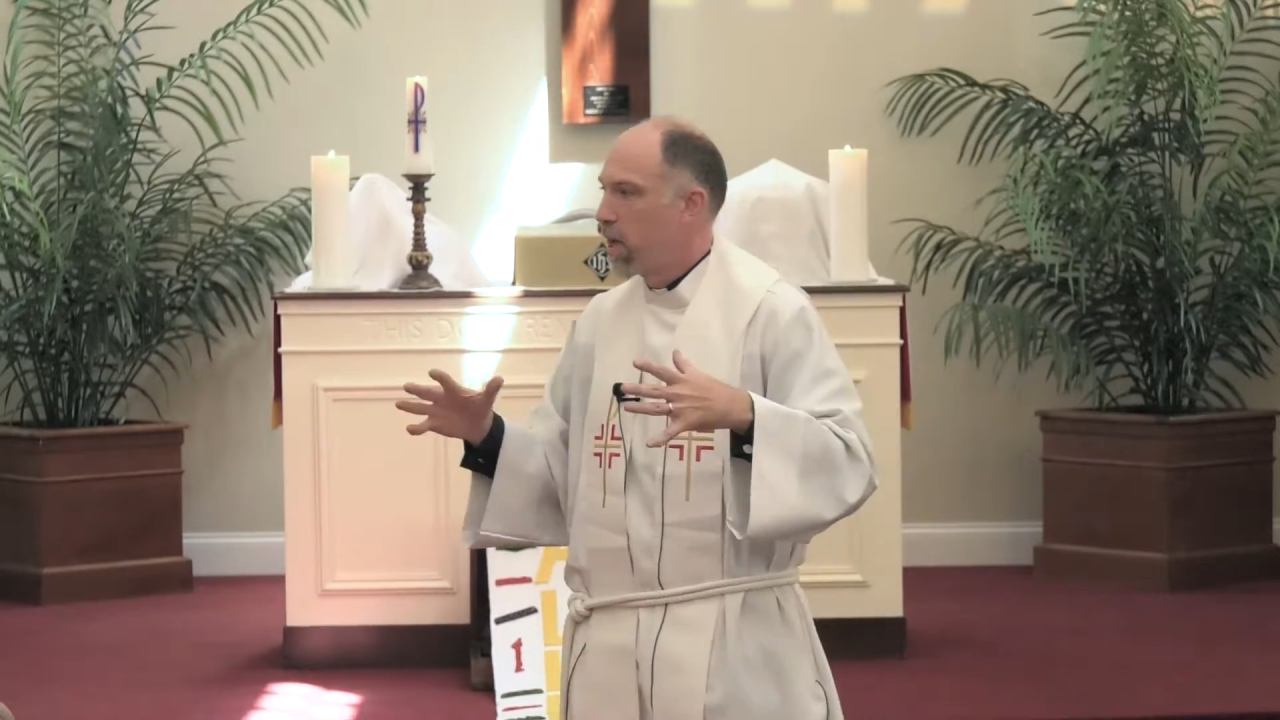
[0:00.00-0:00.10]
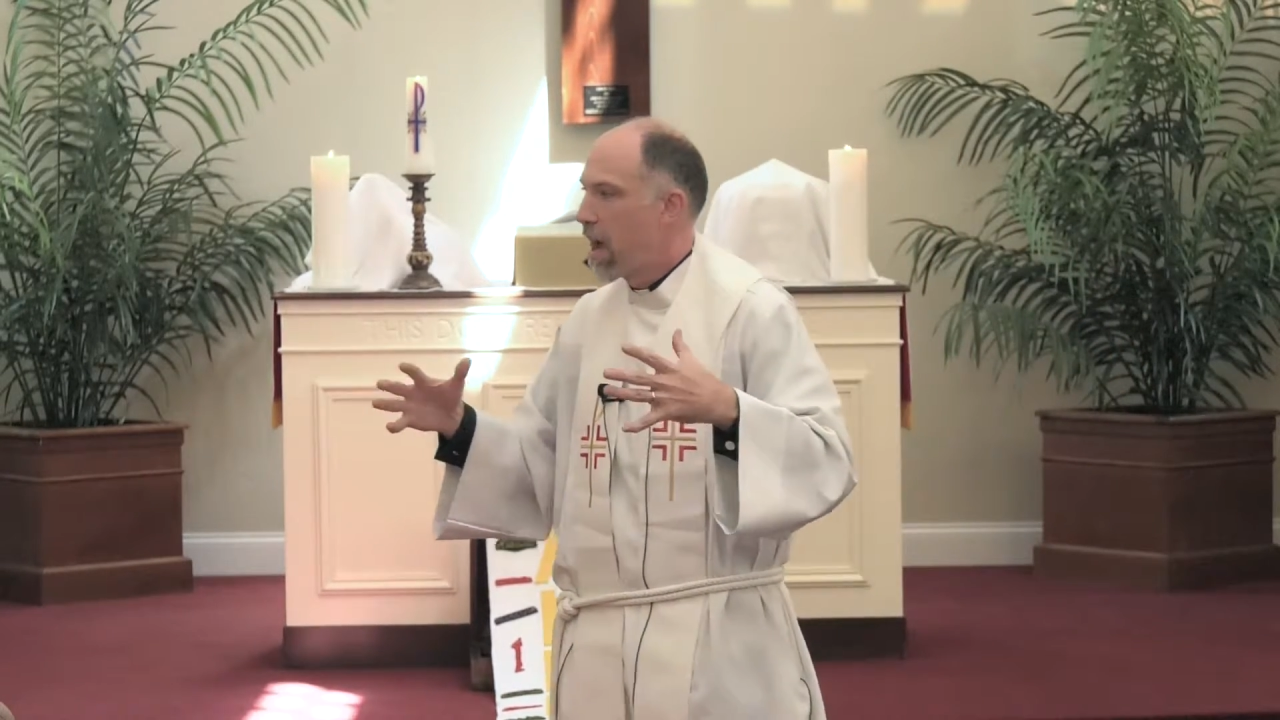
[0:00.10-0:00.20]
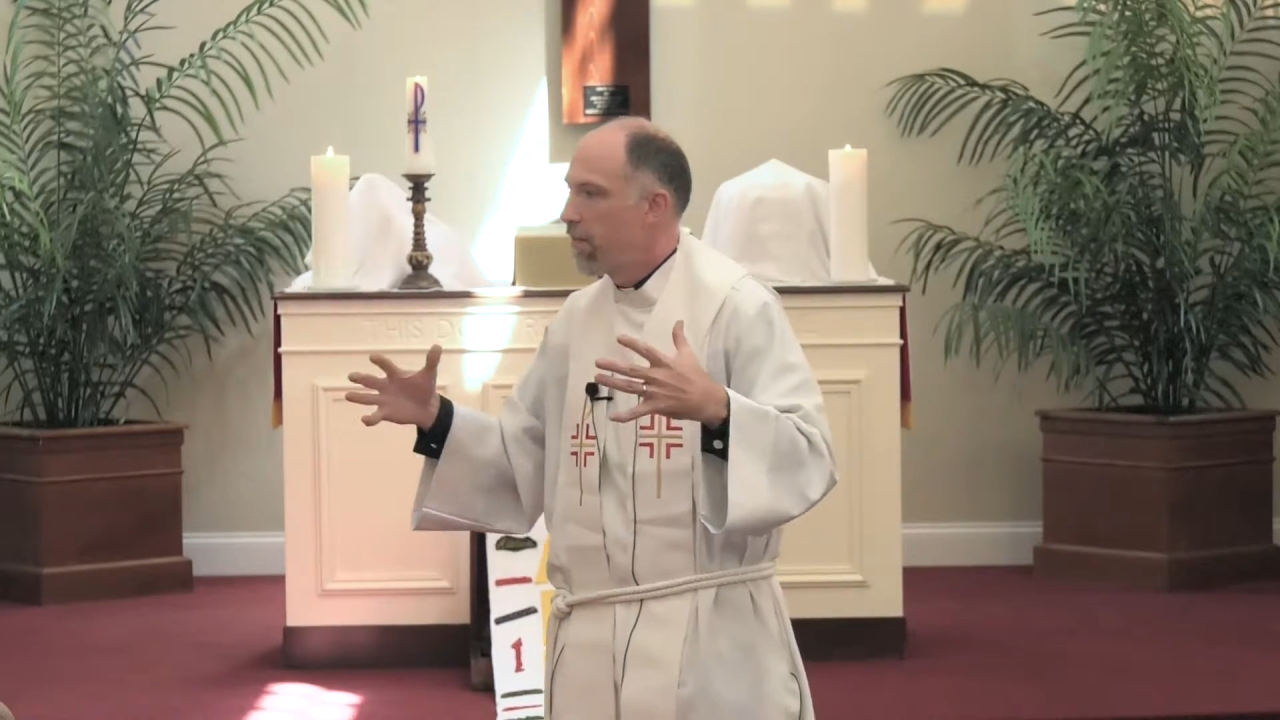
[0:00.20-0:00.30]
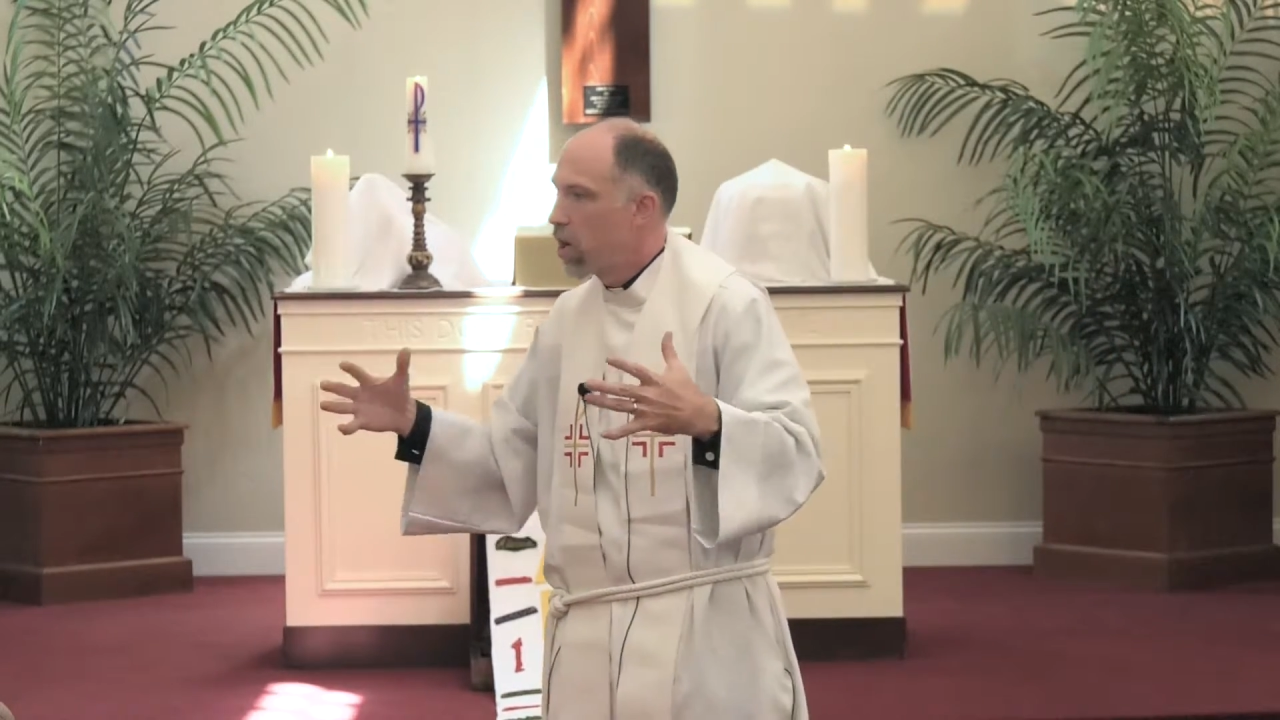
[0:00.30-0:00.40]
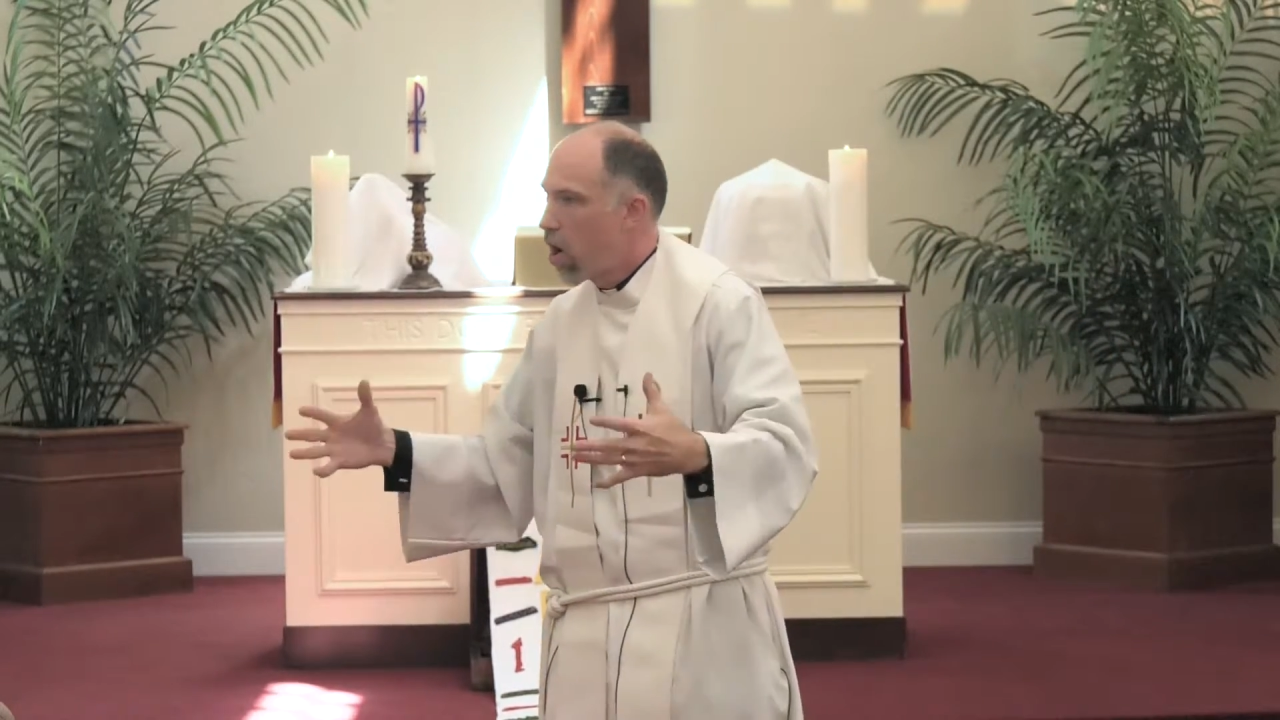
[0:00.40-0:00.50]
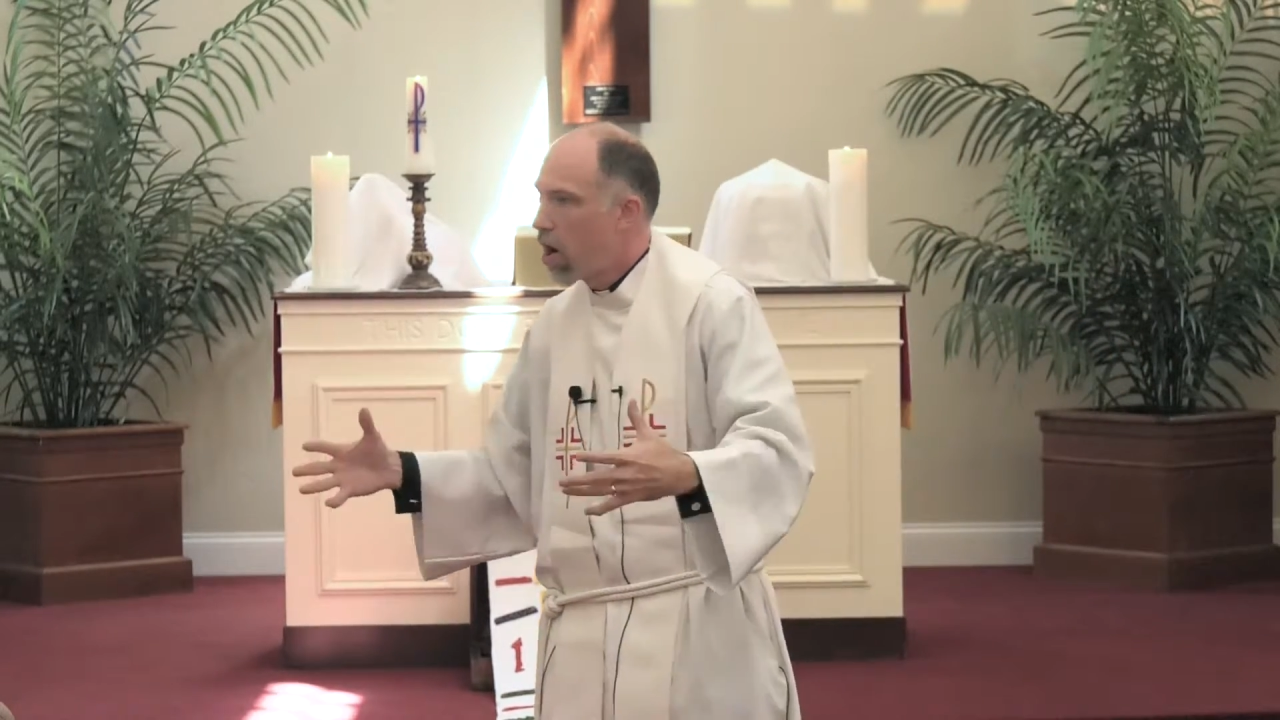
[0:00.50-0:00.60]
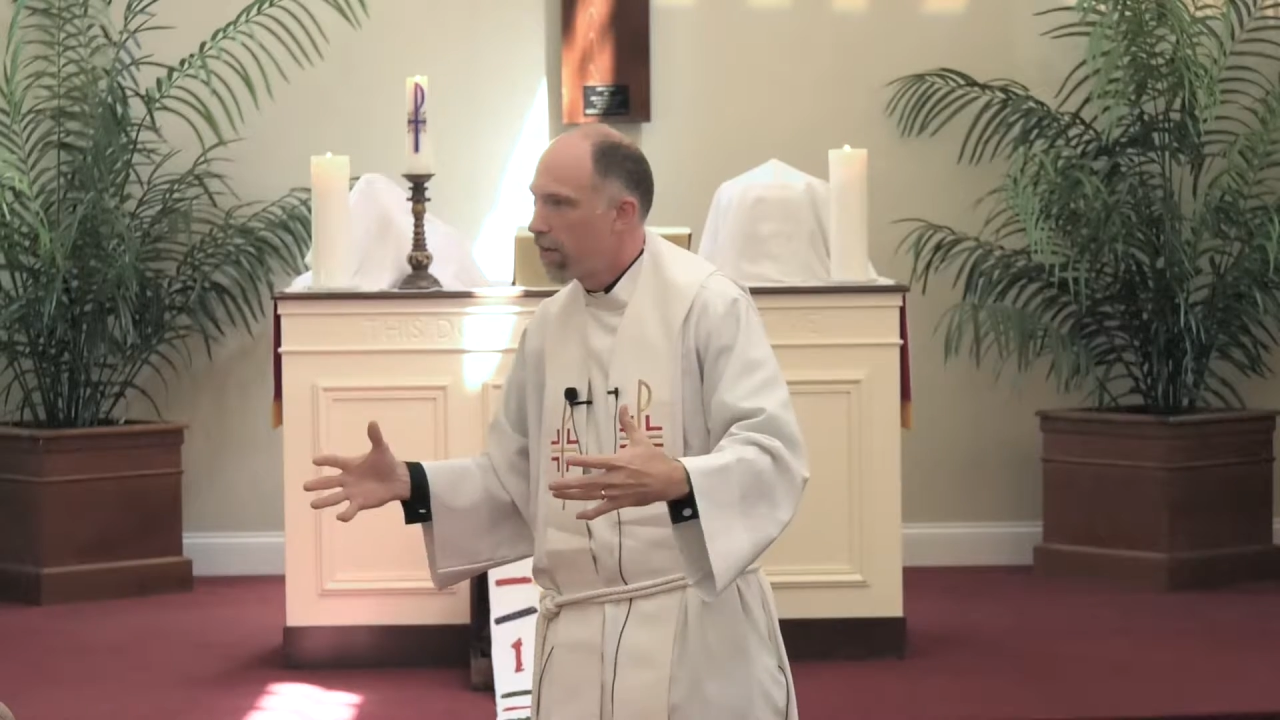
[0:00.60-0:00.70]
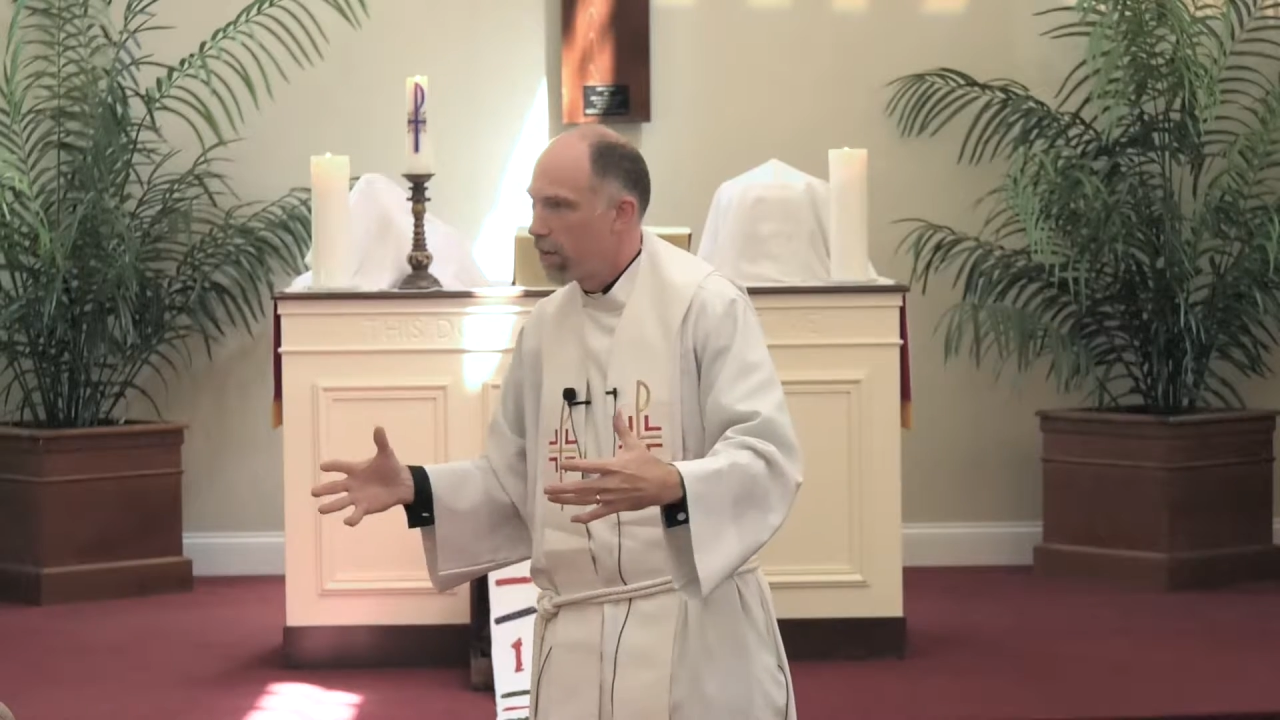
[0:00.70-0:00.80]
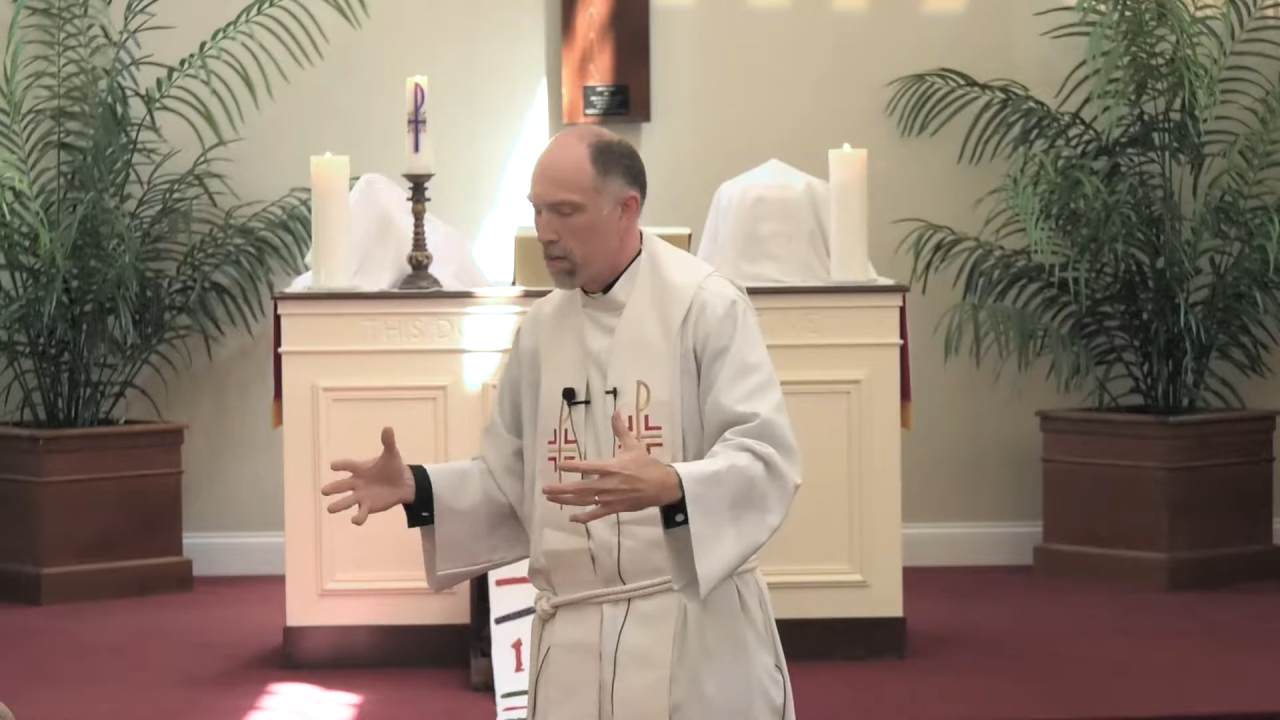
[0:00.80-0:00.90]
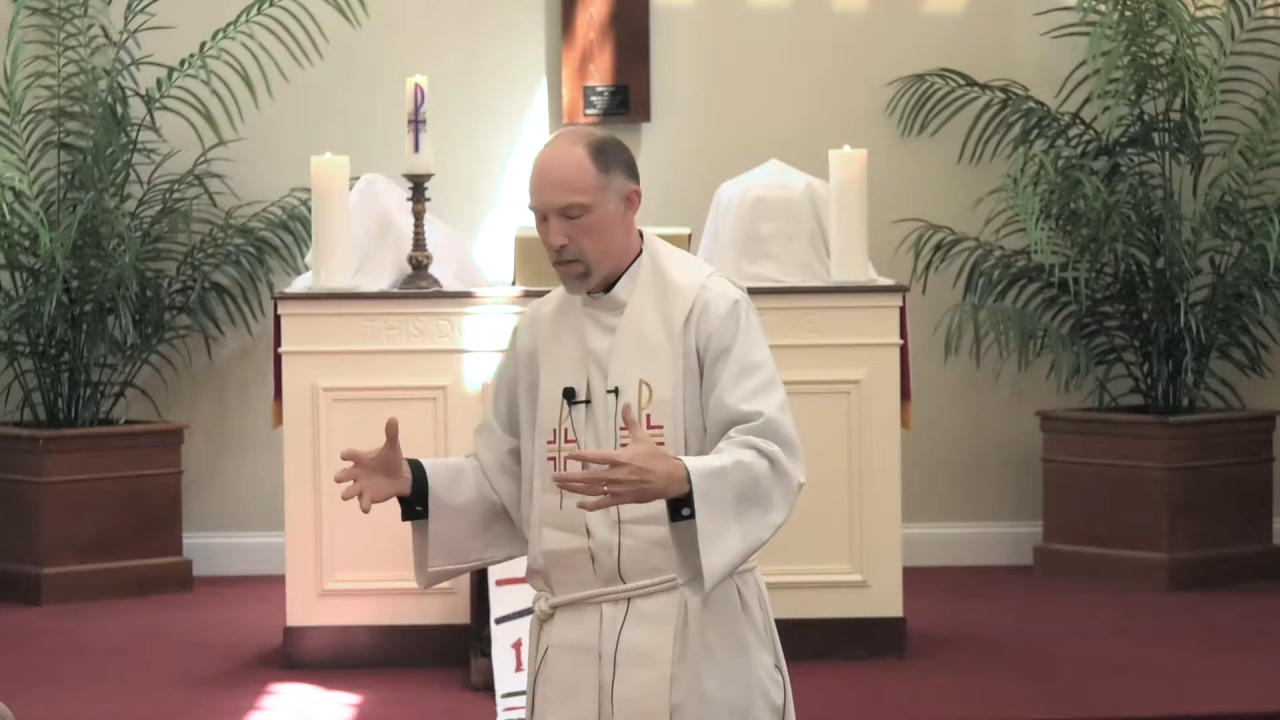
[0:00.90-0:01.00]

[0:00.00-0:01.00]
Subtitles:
We have an offering